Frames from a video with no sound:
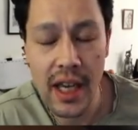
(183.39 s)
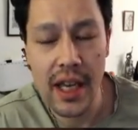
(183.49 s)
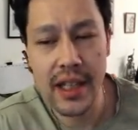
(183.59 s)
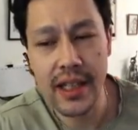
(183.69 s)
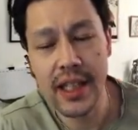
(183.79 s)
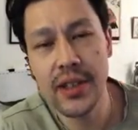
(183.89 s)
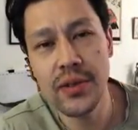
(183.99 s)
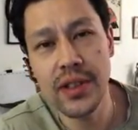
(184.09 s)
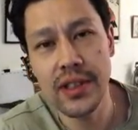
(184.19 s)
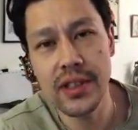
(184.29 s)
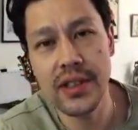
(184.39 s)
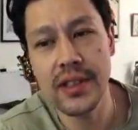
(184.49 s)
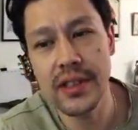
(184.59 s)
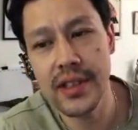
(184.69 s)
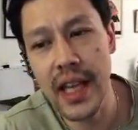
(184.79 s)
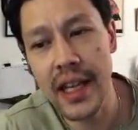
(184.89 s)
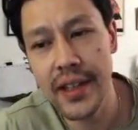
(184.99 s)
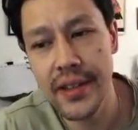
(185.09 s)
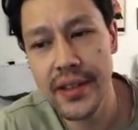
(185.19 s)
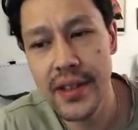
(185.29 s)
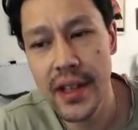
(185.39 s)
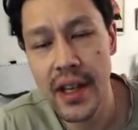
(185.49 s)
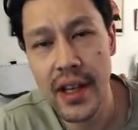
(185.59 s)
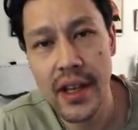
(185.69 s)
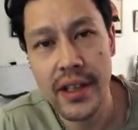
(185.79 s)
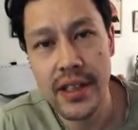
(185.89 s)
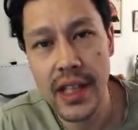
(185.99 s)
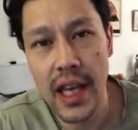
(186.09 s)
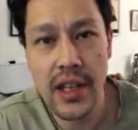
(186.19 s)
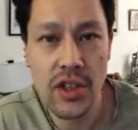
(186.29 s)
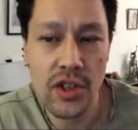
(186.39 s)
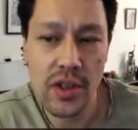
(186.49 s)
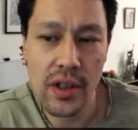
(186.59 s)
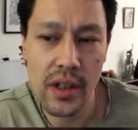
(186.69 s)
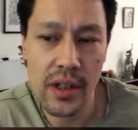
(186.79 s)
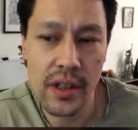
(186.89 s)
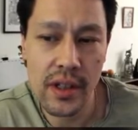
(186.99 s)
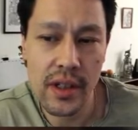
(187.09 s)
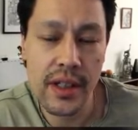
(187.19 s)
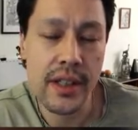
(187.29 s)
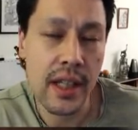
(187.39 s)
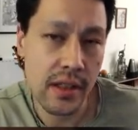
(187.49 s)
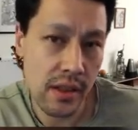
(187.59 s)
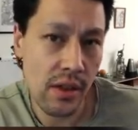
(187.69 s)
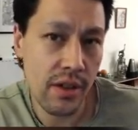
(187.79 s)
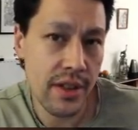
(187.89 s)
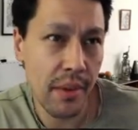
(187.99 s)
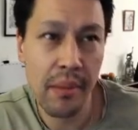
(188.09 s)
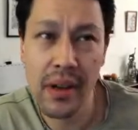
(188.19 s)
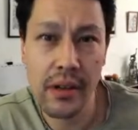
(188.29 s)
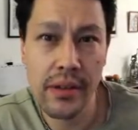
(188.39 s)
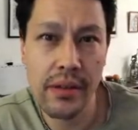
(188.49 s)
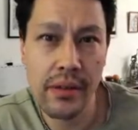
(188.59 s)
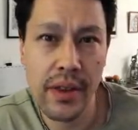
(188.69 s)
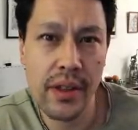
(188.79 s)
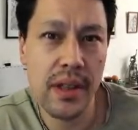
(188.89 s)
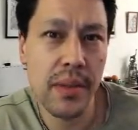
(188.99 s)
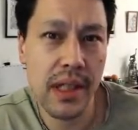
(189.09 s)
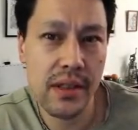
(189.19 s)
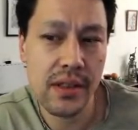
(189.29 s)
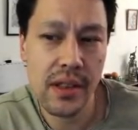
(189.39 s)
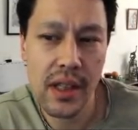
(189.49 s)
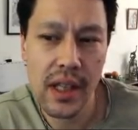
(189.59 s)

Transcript: And then I do this second sketch. It takes longer than about 30 minutes.